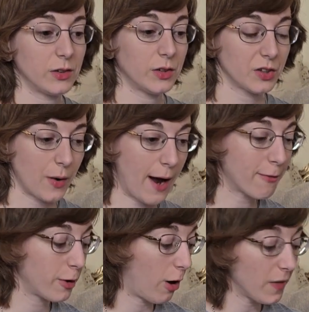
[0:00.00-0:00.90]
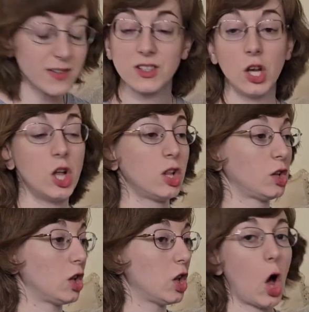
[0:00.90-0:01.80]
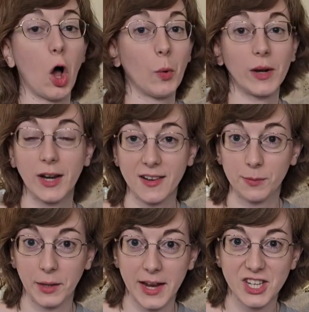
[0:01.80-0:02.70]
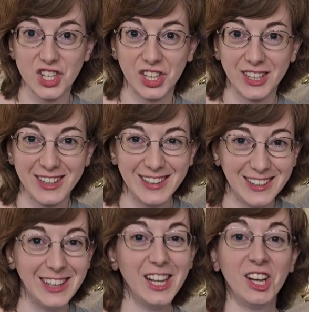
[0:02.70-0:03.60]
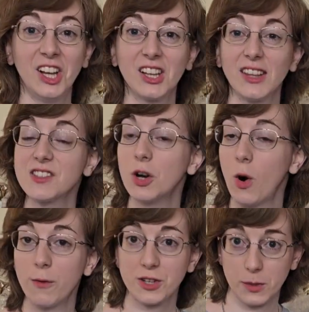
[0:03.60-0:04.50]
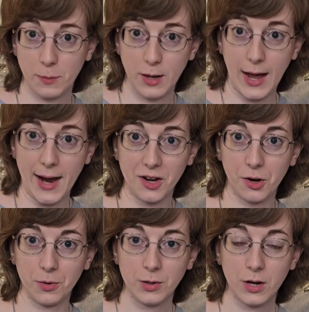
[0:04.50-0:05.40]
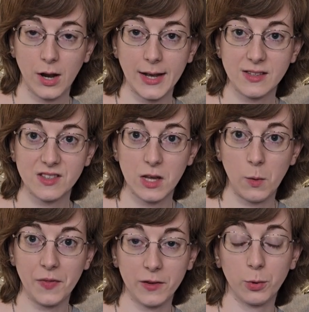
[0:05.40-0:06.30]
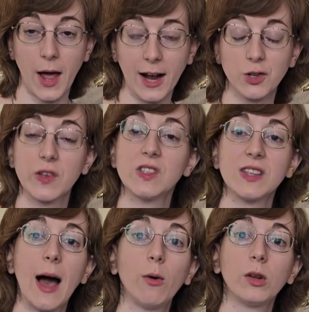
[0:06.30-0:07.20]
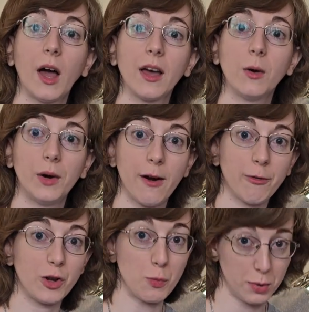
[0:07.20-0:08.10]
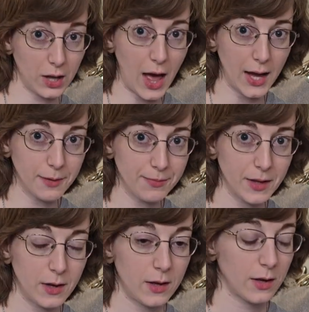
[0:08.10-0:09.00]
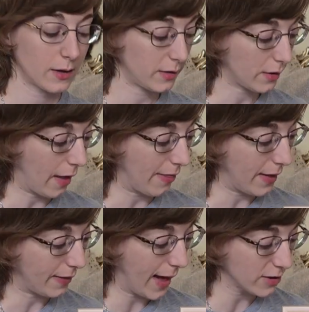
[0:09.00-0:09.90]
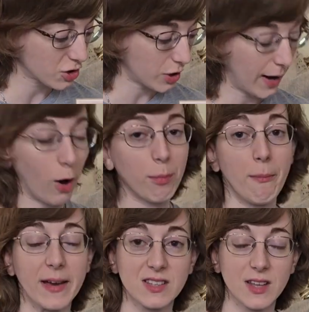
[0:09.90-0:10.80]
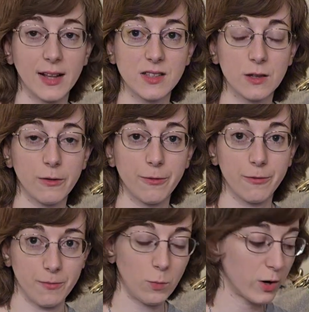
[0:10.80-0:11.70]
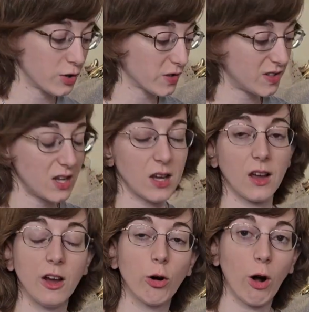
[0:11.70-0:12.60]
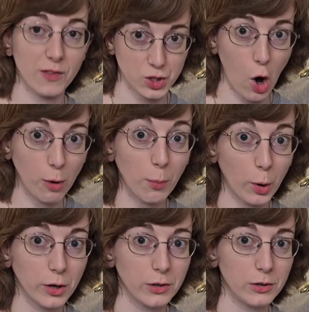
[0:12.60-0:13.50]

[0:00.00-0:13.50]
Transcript: So after all this long-winded explanation, let's go over to the piano and see what this would actually sound like whenever you play. And then that should help make sense of what you're seeing here on the chalkboard.